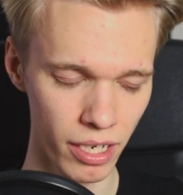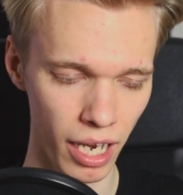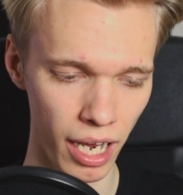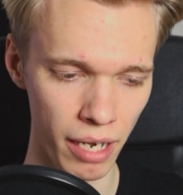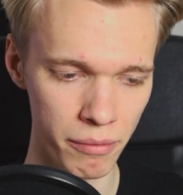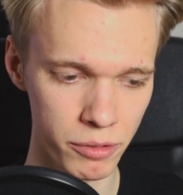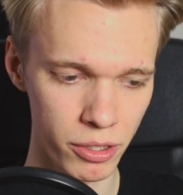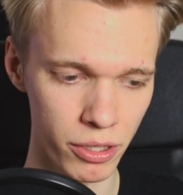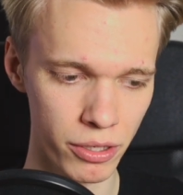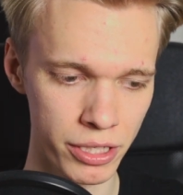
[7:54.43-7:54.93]

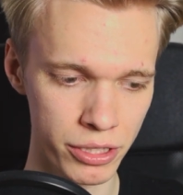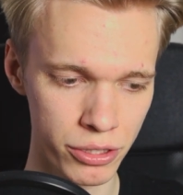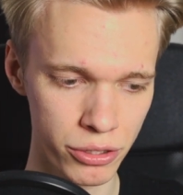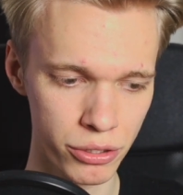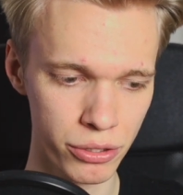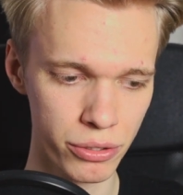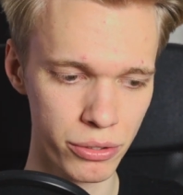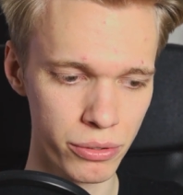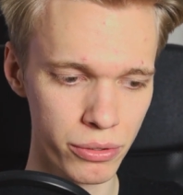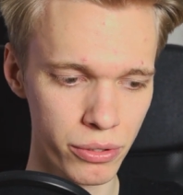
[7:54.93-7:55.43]
I'm going
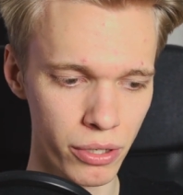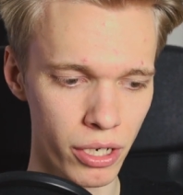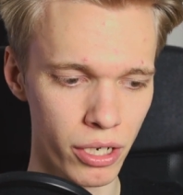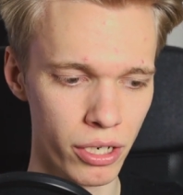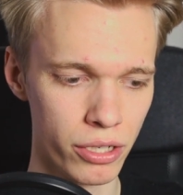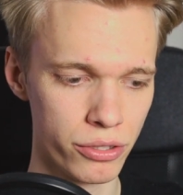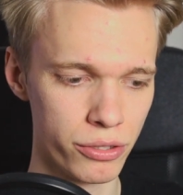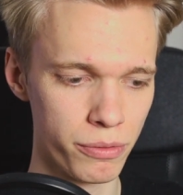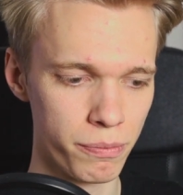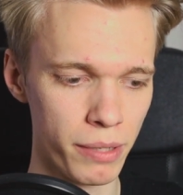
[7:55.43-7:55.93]
to
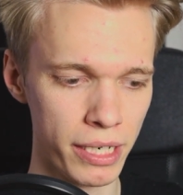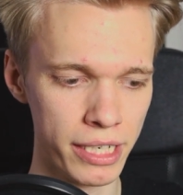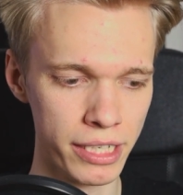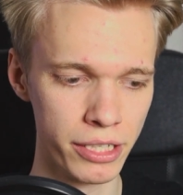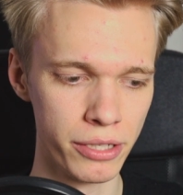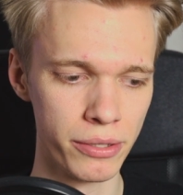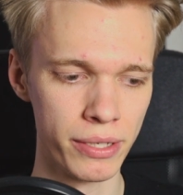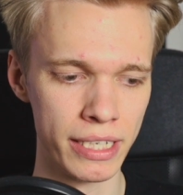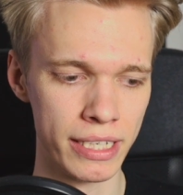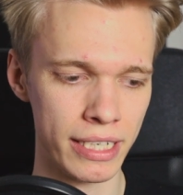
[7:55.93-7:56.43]
bring
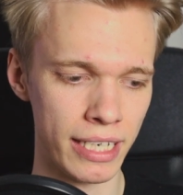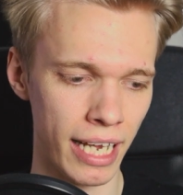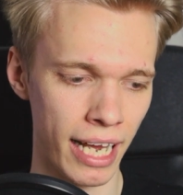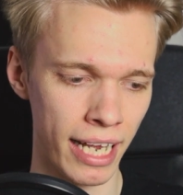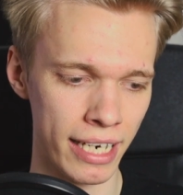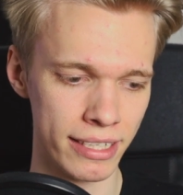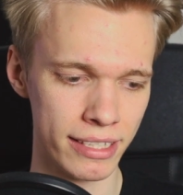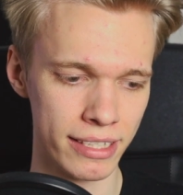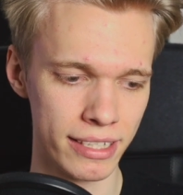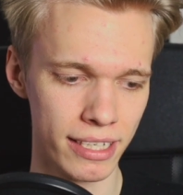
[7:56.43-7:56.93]
you in
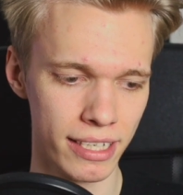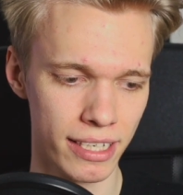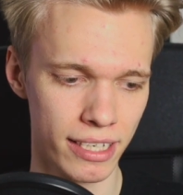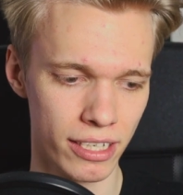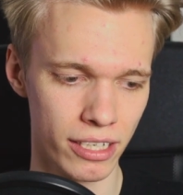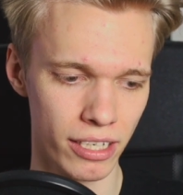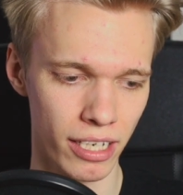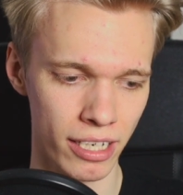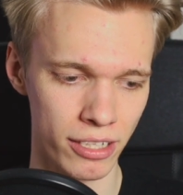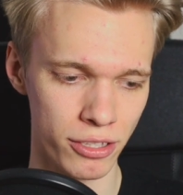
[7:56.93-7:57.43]
and
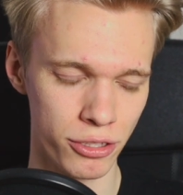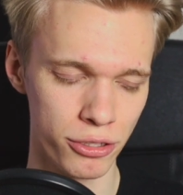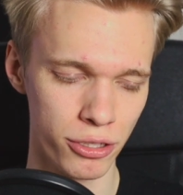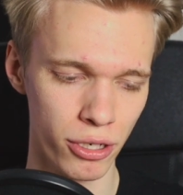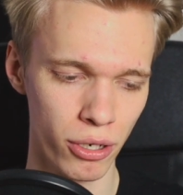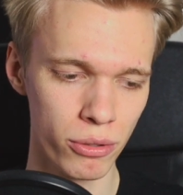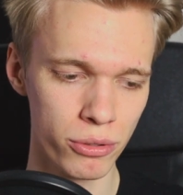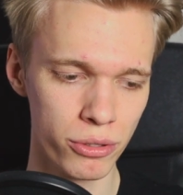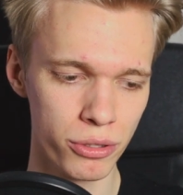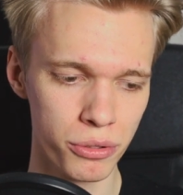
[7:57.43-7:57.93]

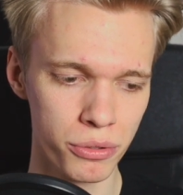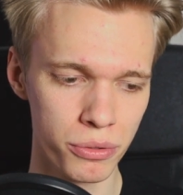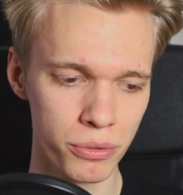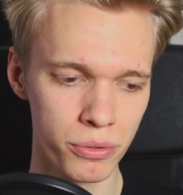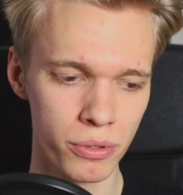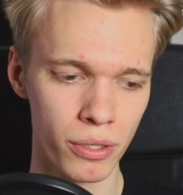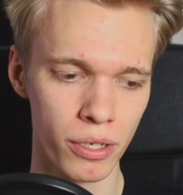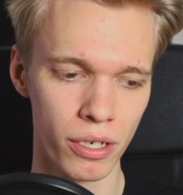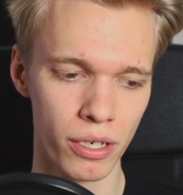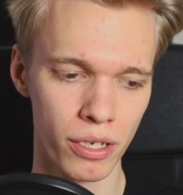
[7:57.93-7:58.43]
show
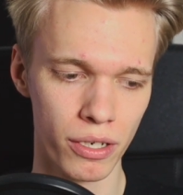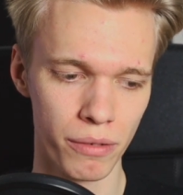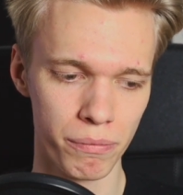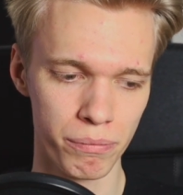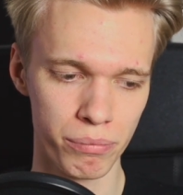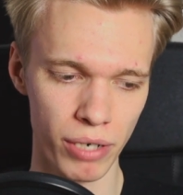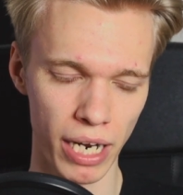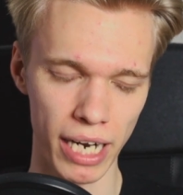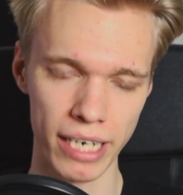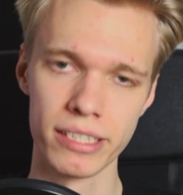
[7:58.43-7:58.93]
you
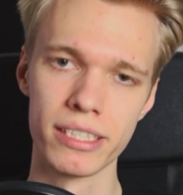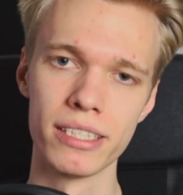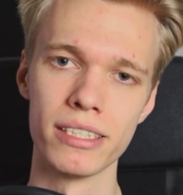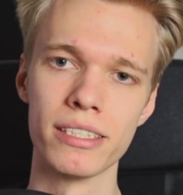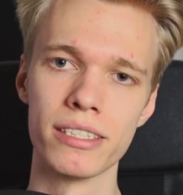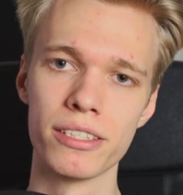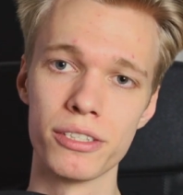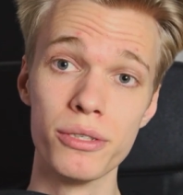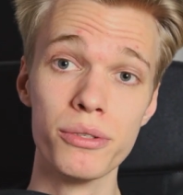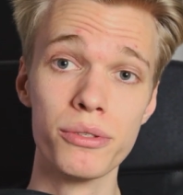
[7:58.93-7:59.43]

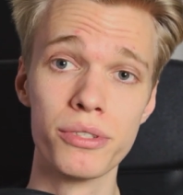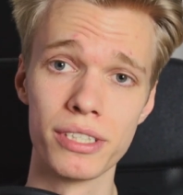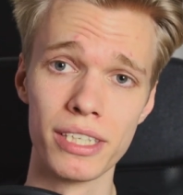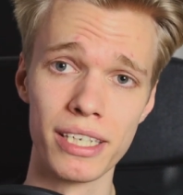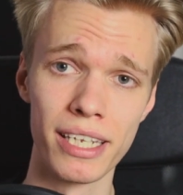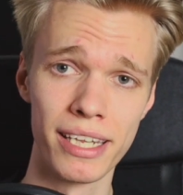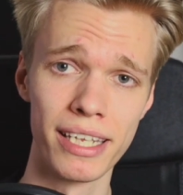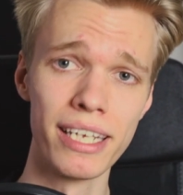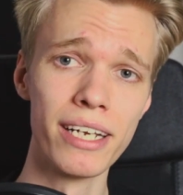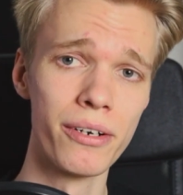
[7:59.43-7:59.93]
practice used
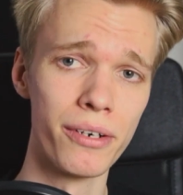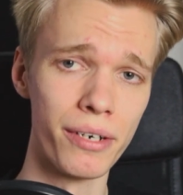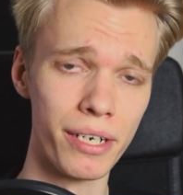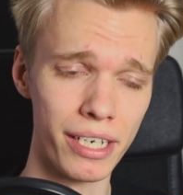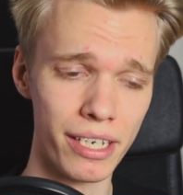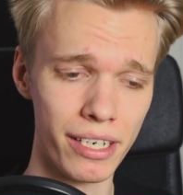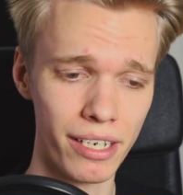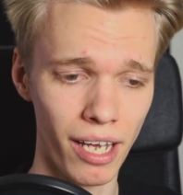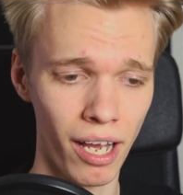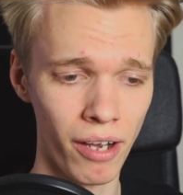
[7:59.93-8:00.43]
in
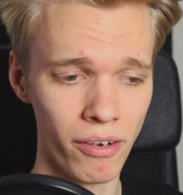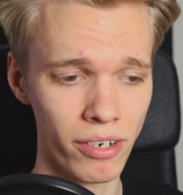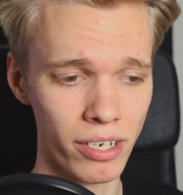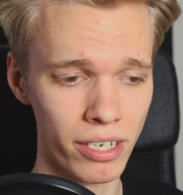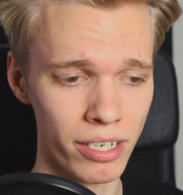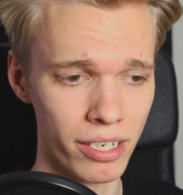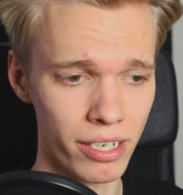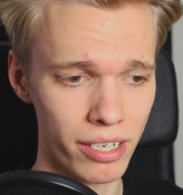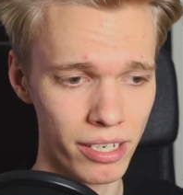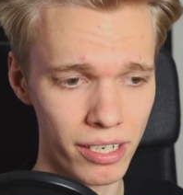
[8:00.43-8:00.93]
theory. I'm
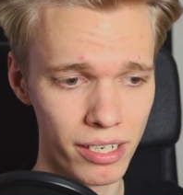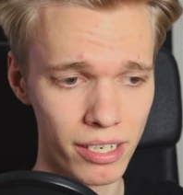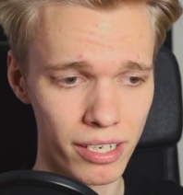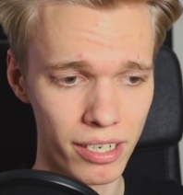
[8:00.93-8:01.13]
gonna